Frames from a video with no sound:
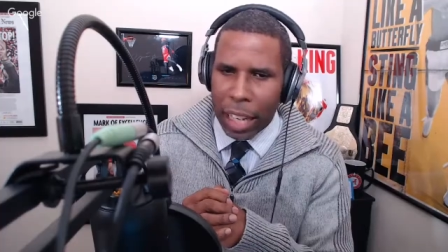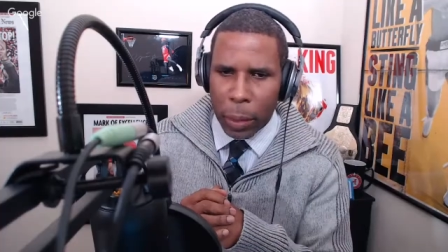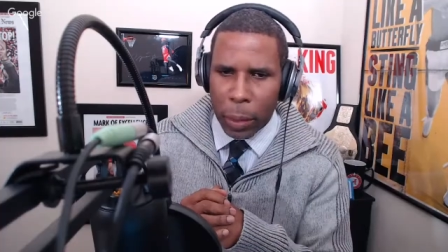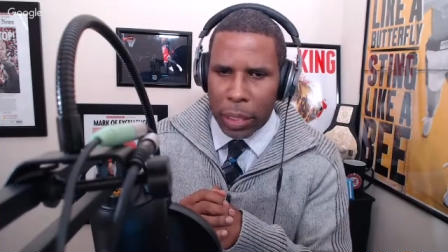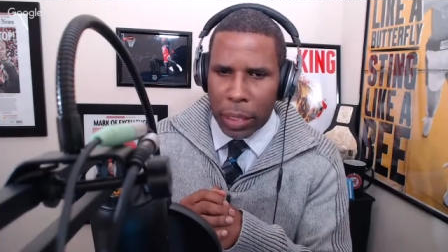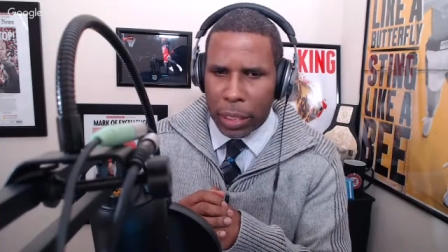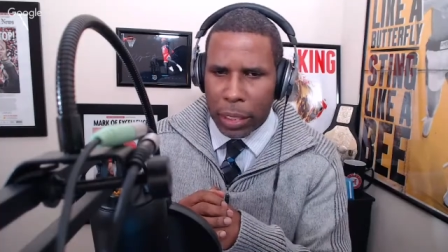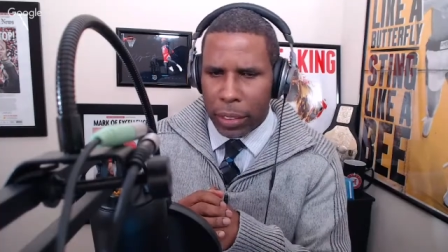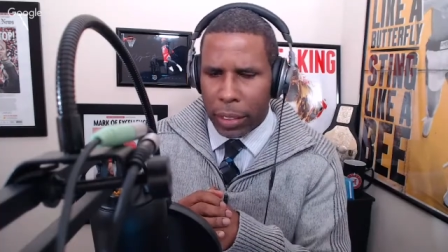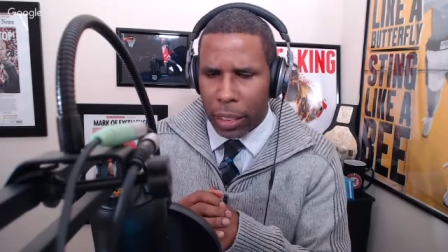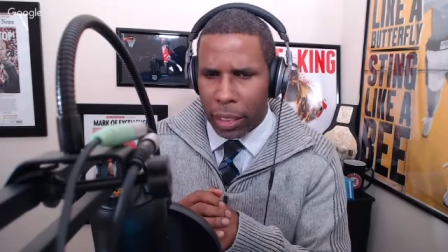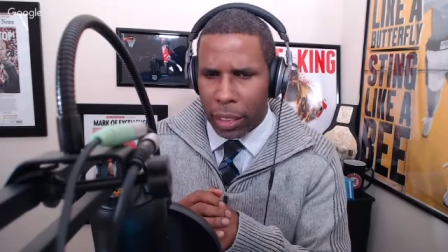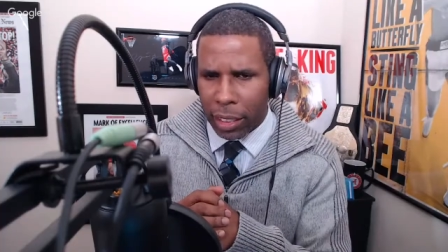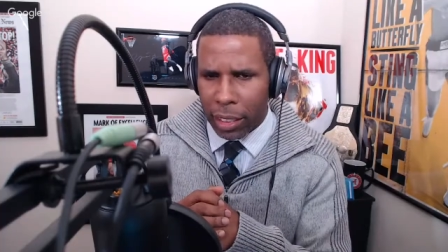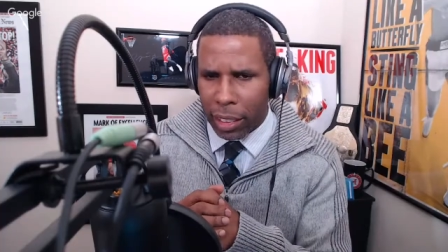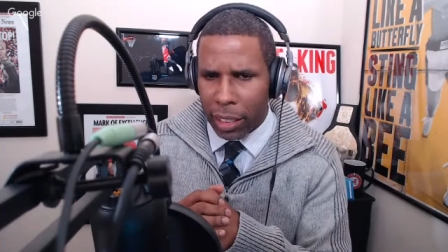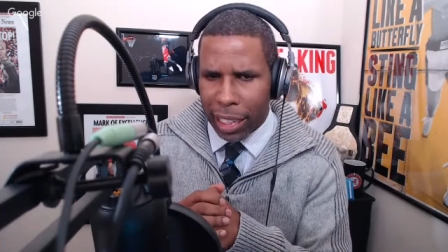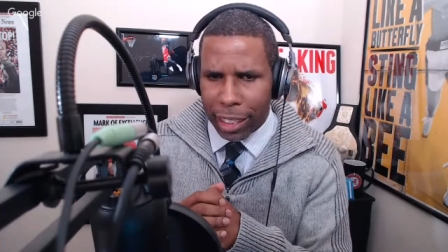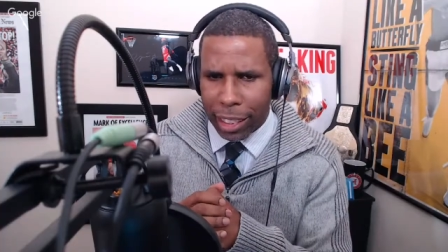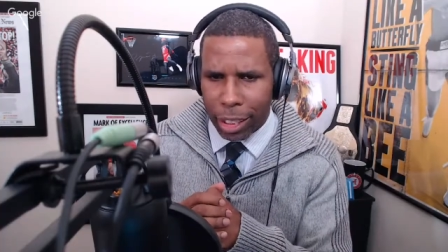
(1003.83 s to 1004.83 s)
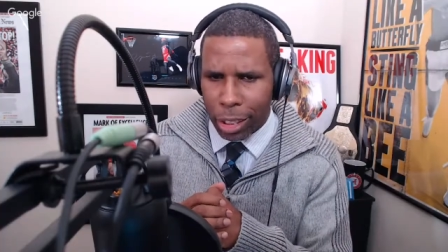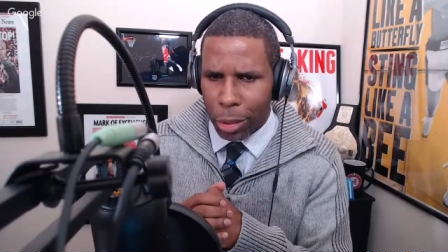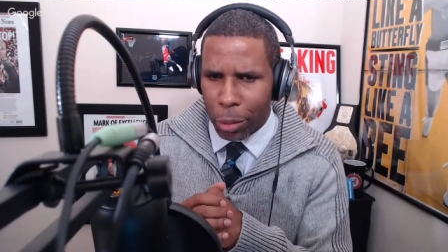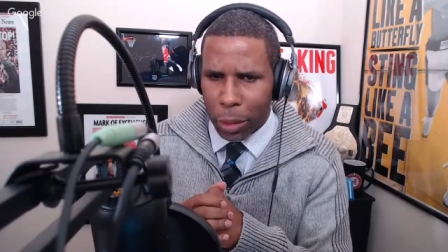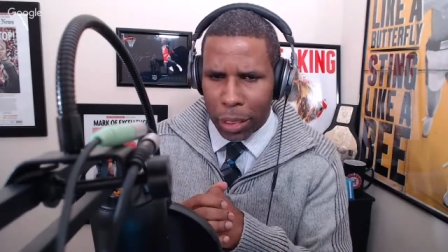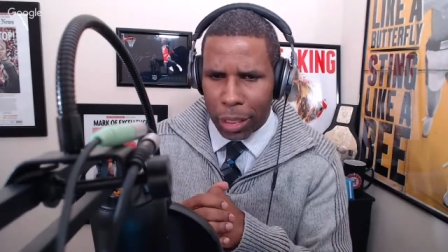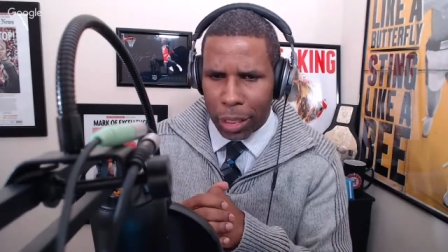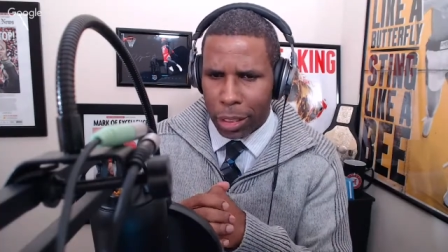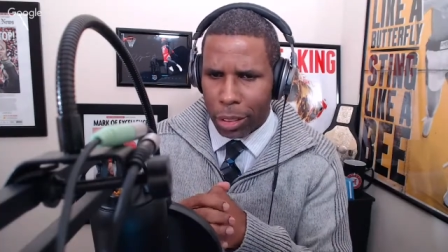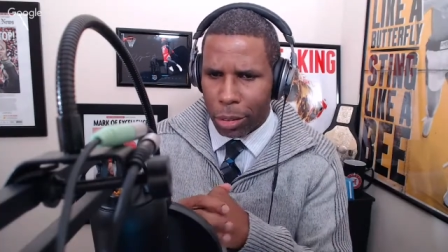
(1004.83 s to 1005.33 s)
what year it is. It's like
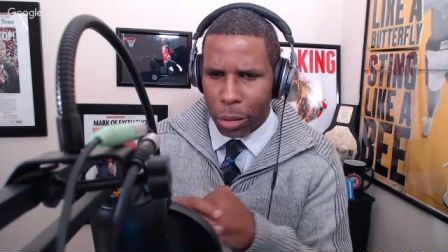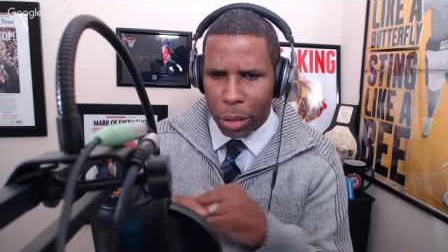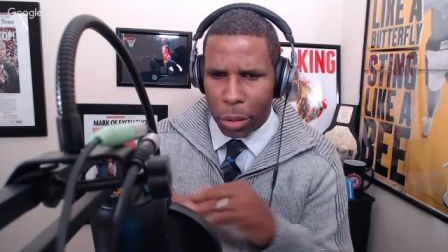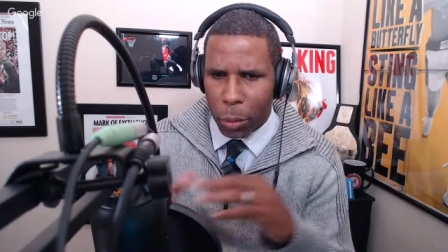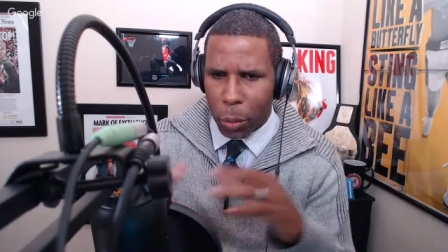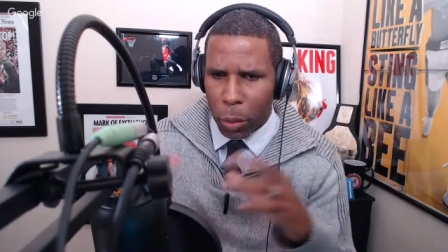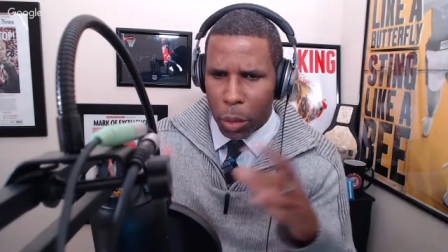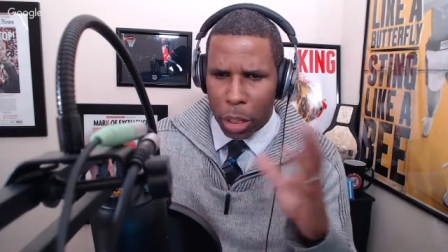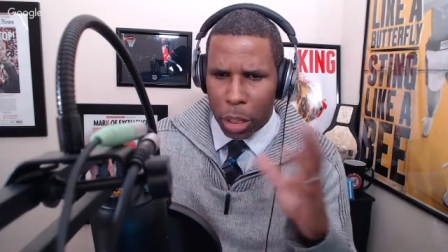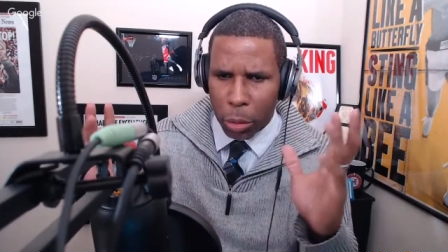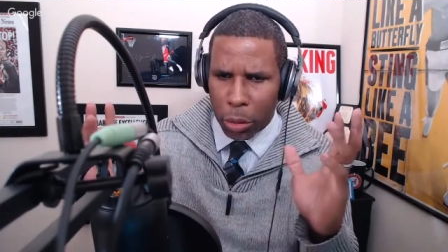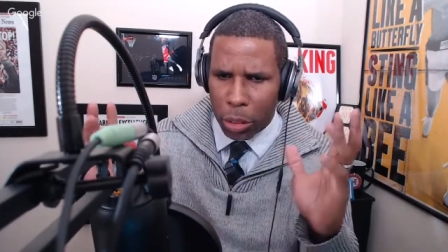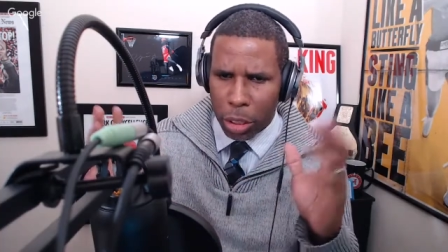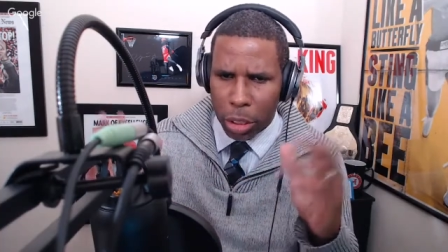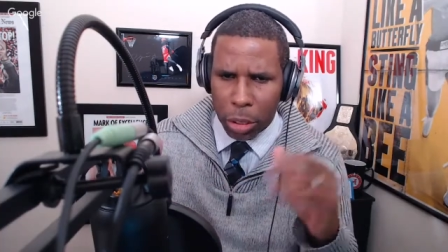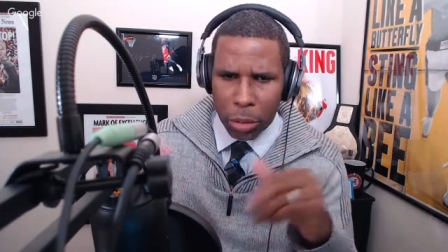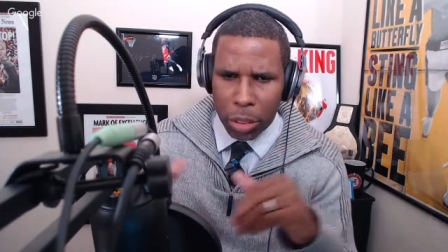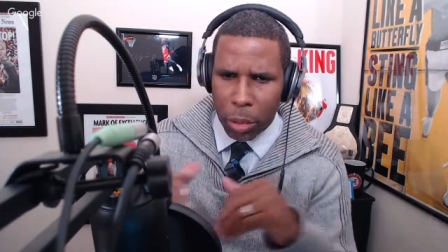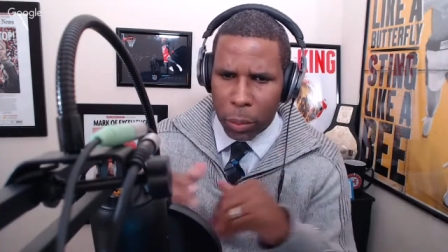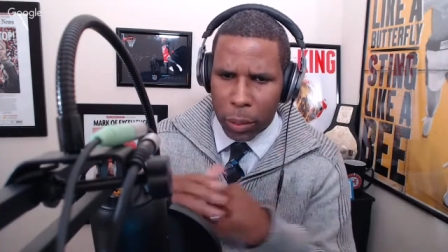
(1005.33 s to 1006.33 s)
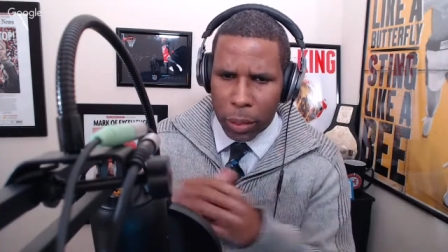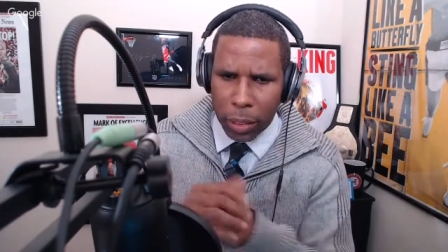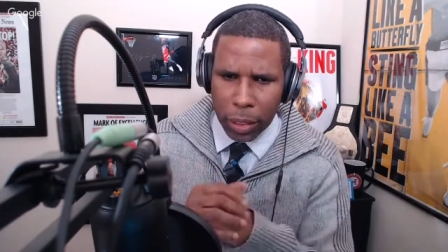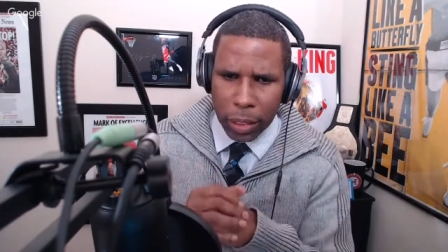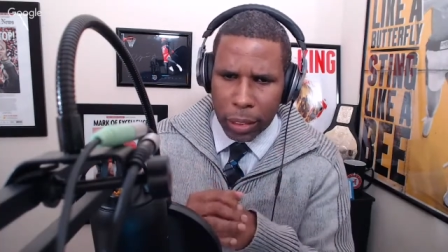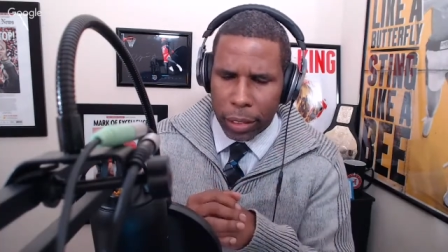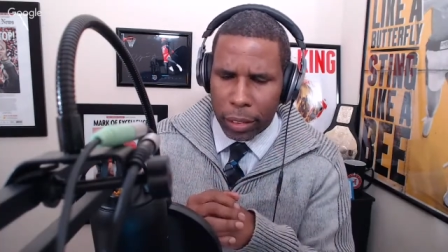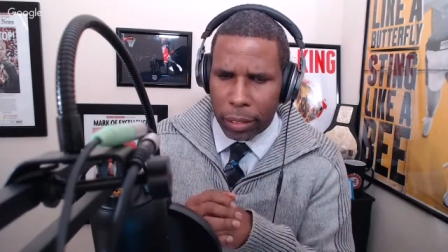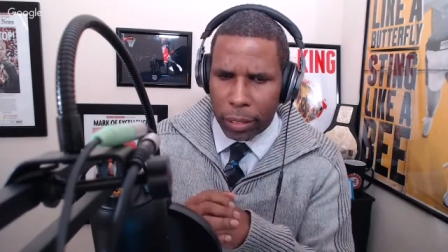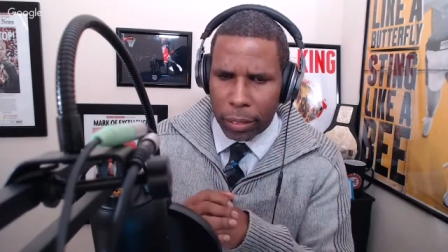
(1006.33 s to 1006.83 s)
2021, 22, somewhere in there.